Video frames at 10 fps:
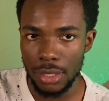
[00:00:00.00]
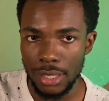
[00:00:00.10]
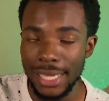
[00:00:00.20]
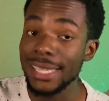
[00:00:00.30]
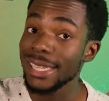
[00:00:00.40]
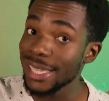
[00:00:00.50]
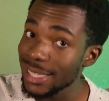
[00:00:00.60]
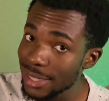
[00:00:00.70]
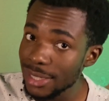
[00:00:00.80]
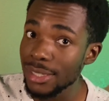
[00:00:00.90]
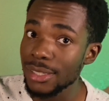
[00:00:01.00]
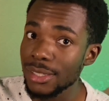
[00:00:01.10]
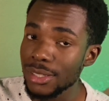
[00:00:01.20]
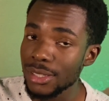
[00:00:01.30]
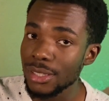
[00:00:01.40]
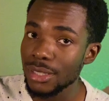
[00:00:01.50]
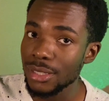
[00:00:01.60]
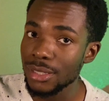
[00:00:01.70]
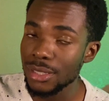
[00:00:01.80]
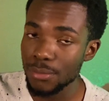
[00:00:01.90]
and easy
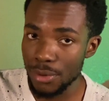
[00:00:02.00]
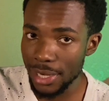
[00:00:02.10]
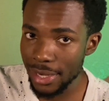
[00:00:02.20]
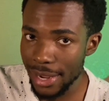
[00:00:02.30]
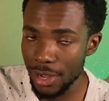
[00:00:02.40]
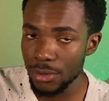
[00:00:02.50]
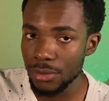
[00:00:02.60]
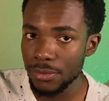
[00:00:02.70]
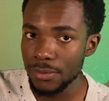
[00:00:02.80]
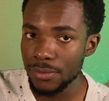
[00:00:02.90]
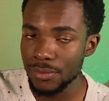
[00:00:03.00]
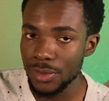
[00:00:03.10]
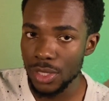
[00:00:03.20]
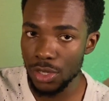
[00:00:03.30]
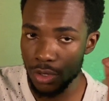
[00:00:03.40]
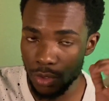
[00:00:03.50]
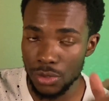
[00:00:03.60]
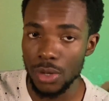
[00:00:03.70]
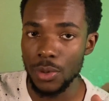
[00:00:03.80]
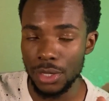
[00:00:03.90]
to break down, grooves
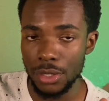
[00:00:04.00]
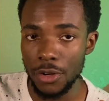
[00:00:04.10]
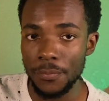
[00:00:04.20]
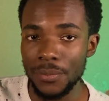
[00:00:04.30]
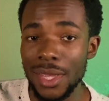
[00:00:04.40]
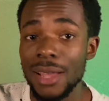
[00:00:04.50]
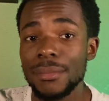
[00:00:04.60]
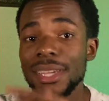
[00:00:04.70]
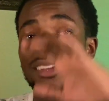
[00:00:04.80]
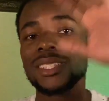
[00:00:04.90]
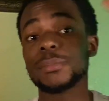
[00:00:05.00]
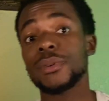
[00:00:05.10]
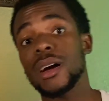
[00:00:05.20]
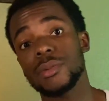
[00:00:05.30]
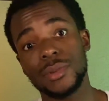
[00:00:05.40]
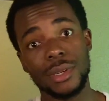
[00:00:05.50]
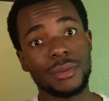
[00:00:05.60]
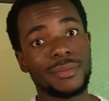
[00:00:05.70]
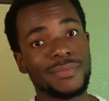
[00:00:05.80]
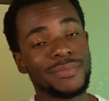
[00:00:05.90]
are where to go. But here's the problem though.
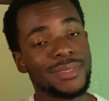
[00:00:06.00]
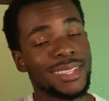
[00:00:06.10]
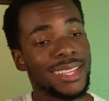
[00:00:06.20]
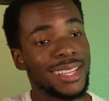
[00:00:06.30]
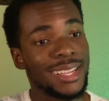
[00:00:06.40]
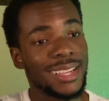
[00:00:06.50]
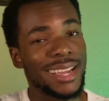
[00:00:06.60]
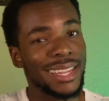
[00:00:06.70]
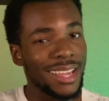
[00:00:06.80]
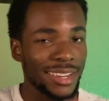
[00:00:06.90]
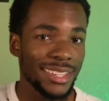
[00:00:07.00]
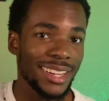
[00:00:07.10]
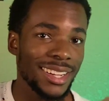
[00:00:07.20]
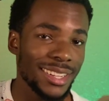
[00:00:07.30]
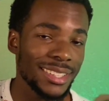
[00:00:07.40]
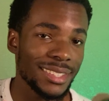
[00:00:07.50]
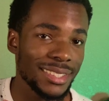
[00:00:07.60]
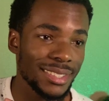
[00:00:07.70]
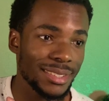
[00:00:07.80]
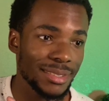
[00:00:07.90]
A lot of y'all,
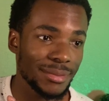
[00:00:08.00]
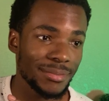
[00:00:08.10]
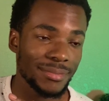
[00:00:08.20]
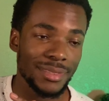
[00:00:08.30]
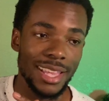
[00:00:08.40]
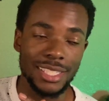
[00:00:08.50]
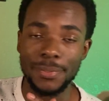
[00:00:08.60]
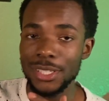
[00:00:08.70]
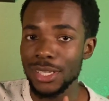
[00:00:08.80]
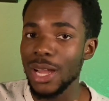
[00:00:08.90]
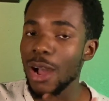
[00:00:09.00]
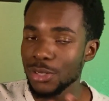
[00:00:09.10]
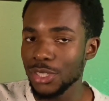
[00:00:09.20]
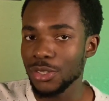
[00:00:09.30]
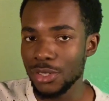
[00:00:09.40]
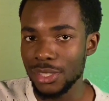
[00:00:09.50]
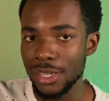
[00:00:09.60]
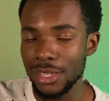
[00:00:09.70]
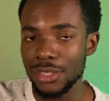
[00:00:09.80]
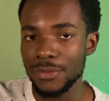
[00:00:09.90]
especially if I was in your
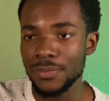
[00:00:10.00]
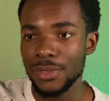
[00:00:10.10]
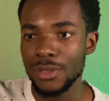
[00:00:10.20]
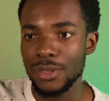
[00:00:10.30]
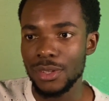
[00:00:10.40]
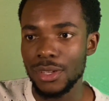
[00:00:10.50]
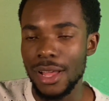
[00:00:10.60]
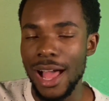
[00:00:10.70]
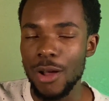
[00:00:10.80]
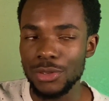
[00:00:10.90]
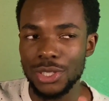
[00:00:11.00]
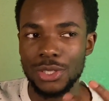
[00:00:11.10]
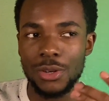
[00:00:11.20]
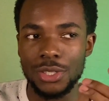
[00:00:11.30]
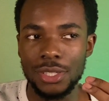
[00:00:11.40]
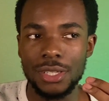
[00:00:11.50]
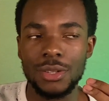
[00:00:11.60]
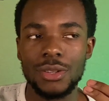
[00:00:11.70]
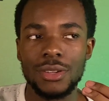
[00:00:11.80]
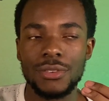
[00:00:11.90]
stage, I was searching
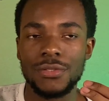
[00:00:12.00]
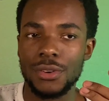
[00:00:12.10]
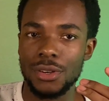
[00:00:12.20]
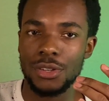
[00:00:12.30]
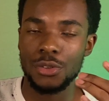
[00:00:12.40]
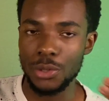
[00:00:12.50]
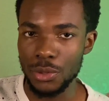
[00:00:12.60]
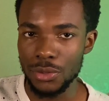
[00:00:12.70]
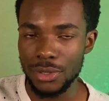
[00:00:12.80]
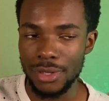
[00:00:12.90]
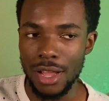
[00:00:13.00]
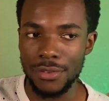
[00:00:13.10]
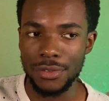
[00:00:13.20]
for grooves off